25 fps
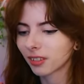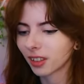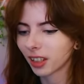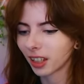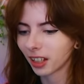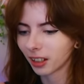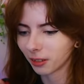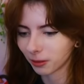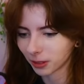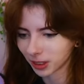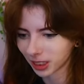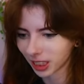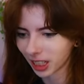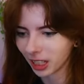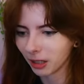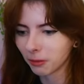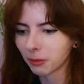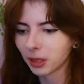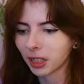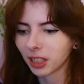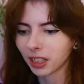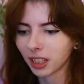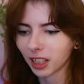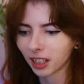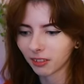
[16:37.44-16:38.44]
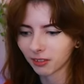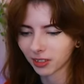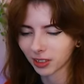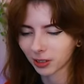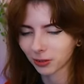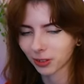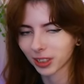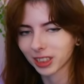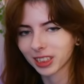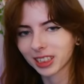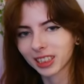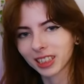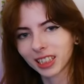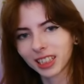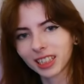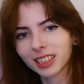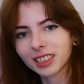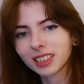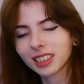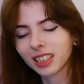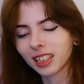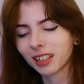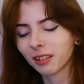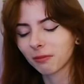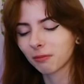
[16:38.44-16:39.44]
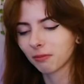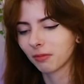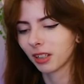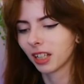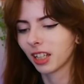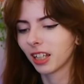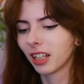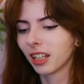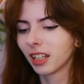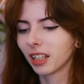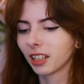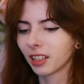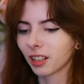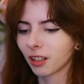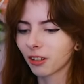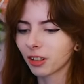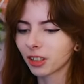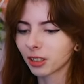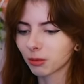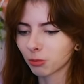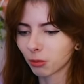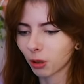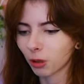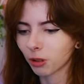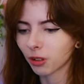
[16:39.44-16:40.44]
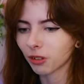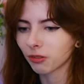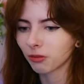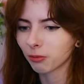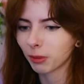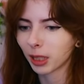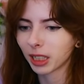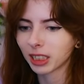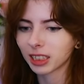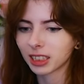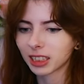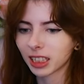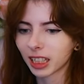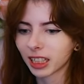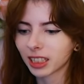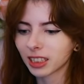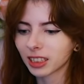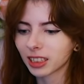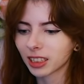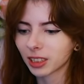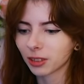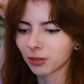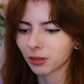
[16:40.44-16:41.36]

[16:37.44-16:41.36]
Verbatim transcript: that it was him and he gave his reasonings and, it, you know, his motive made sense.